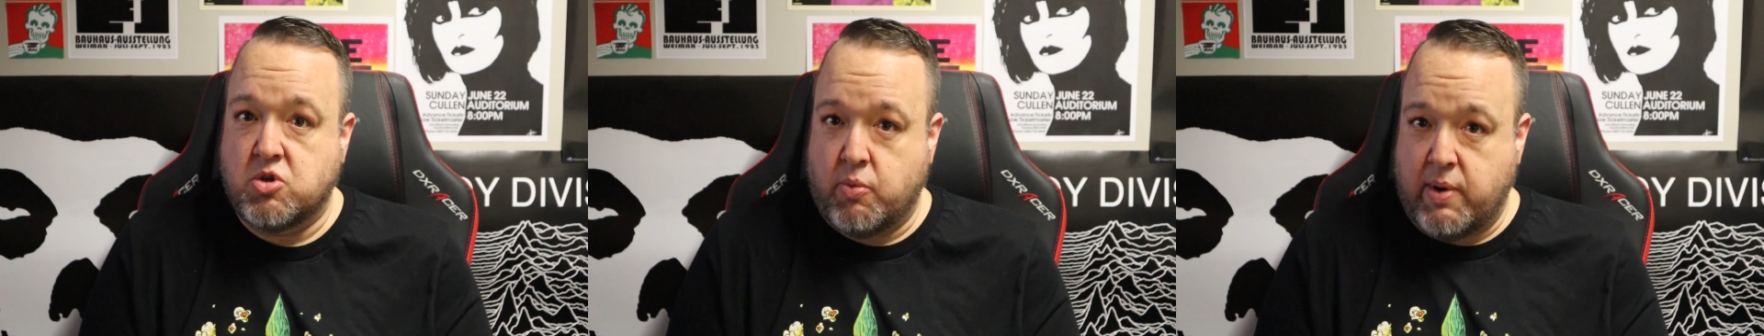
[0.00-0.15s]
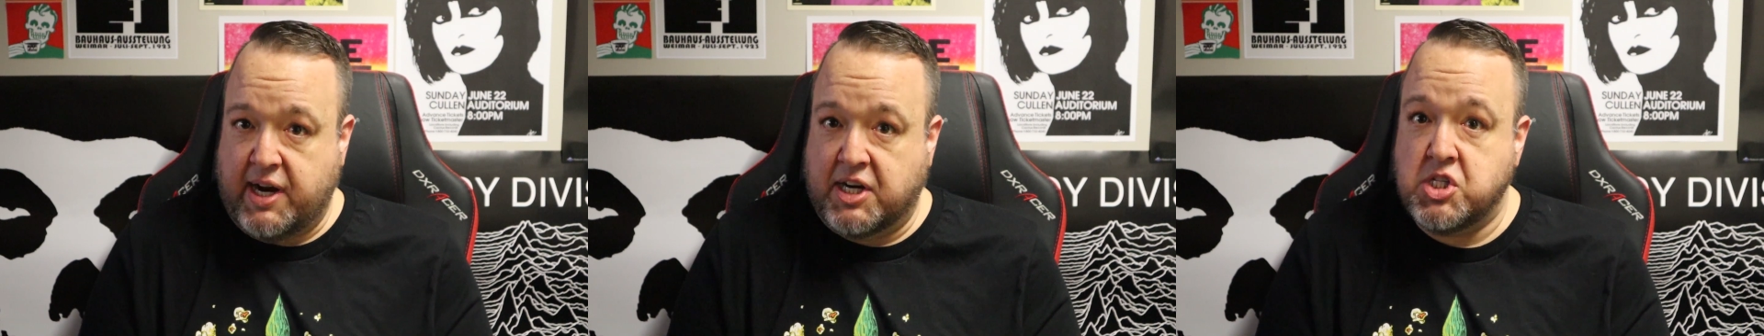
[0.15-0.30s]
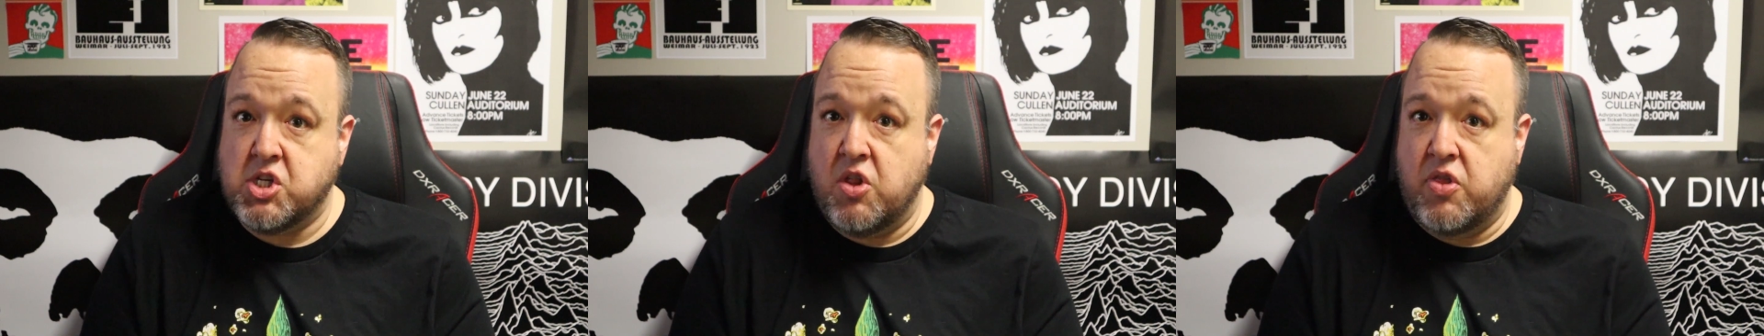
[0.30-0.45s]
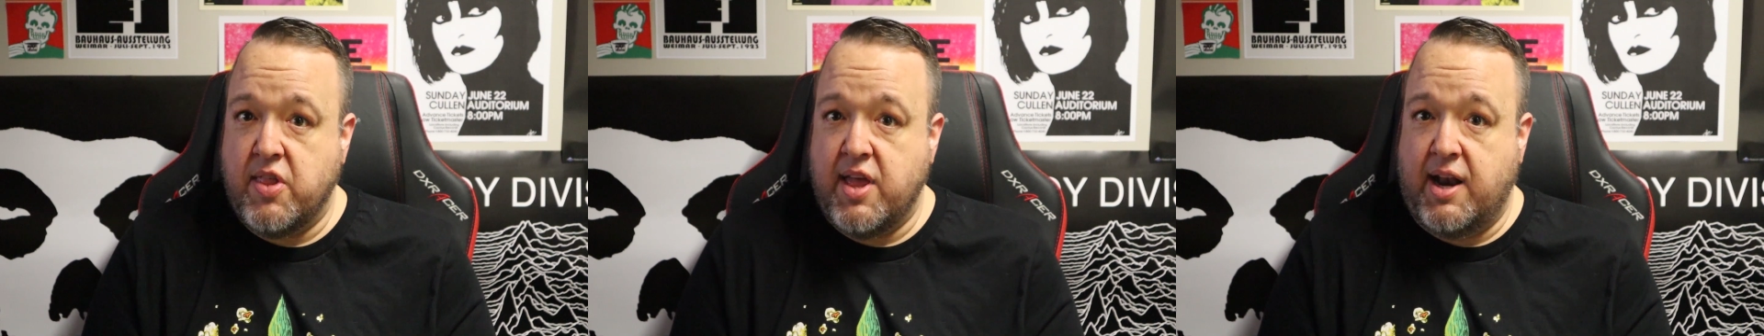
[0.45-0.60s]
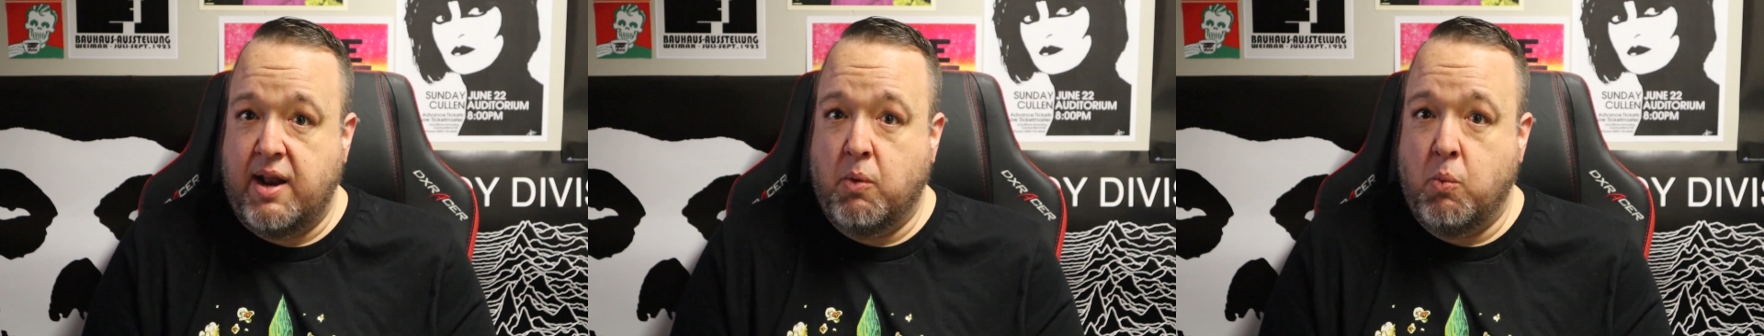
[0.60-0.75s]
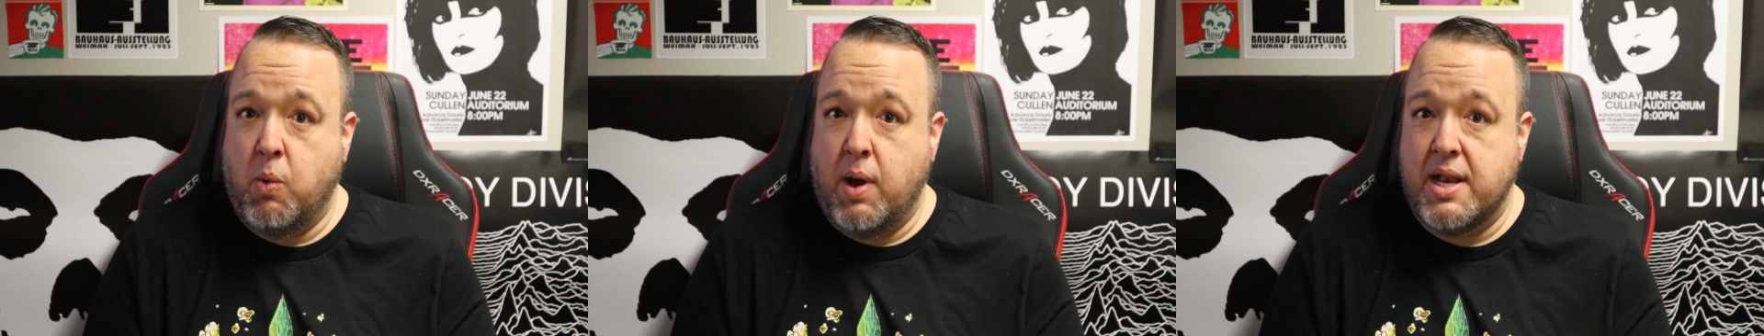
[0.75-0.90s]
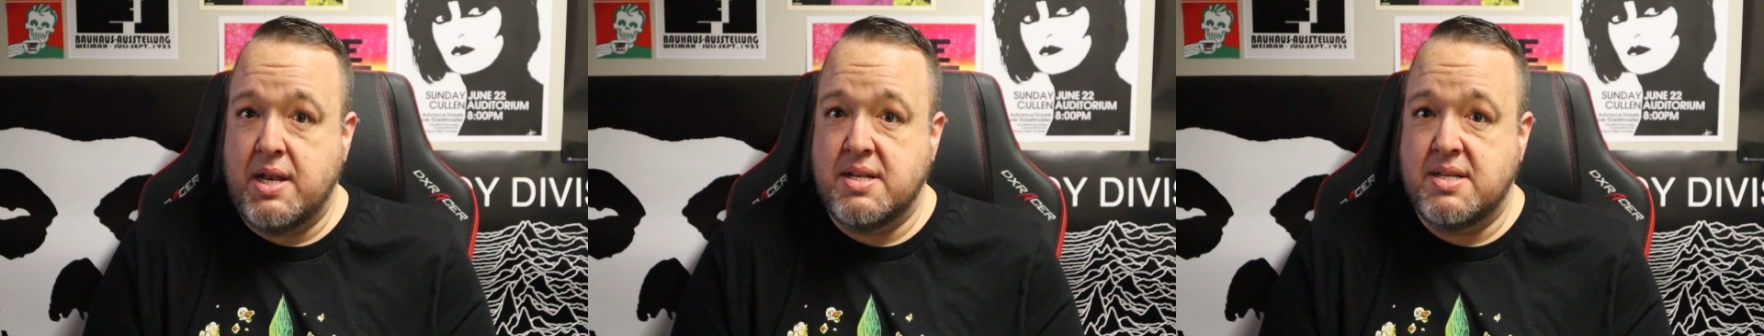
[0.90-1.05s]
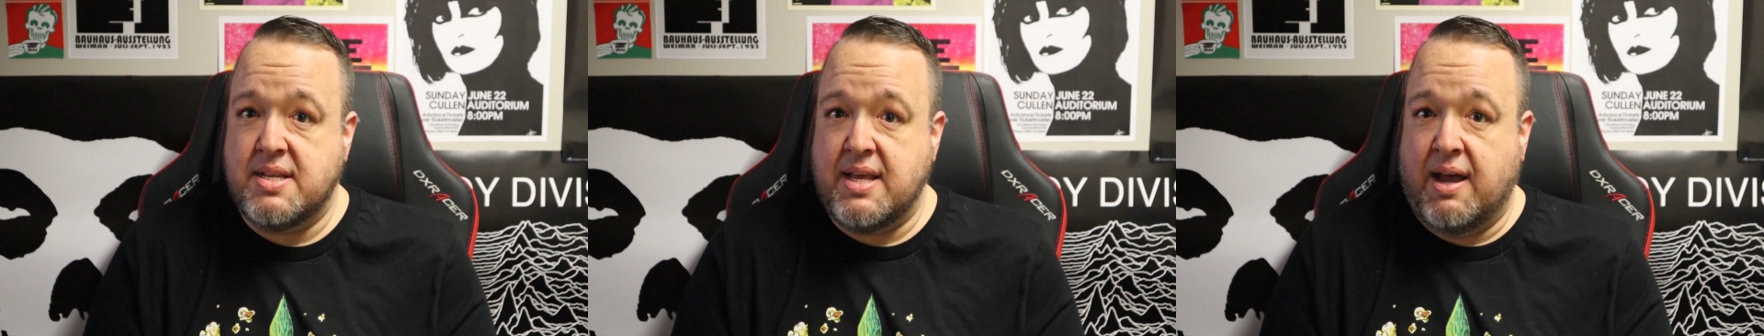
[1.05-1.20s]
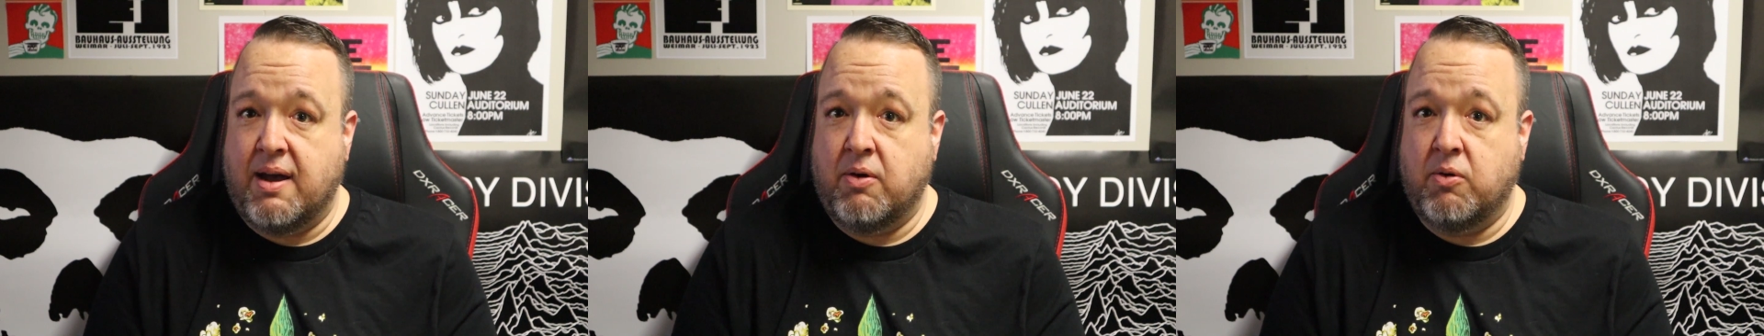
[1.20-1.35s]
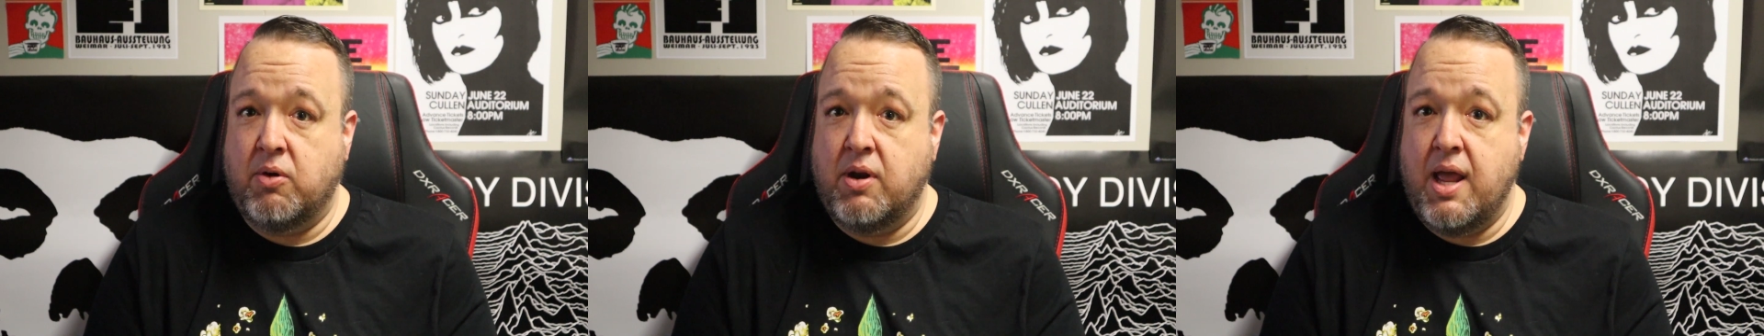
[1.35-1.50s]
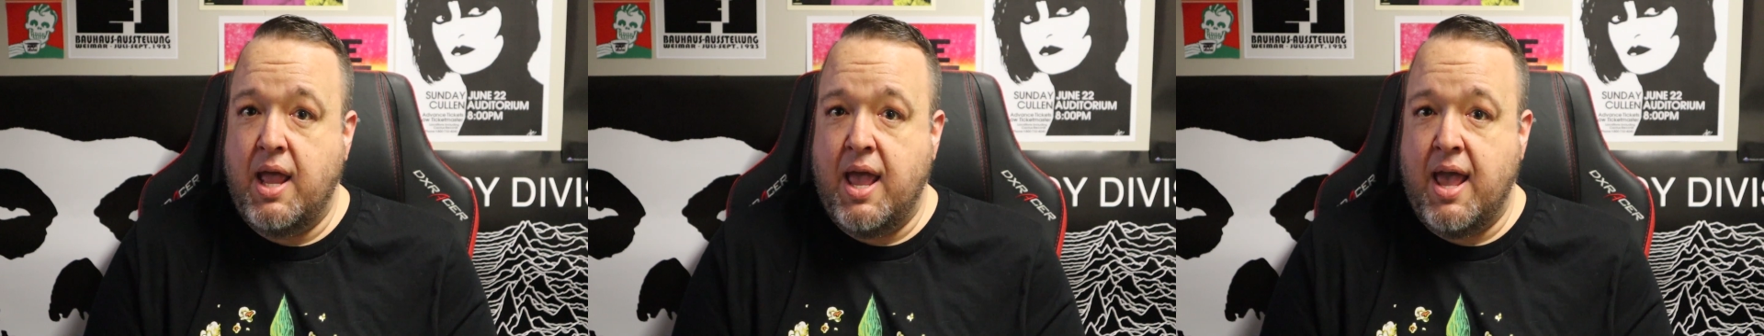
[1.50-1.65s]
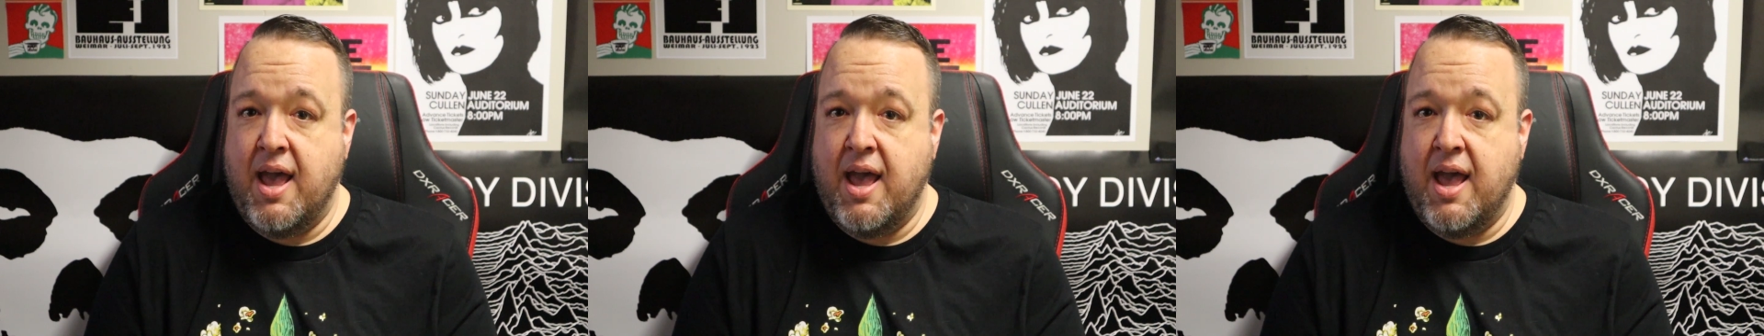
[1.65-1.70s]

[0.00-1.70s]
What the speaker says: direction that it went down.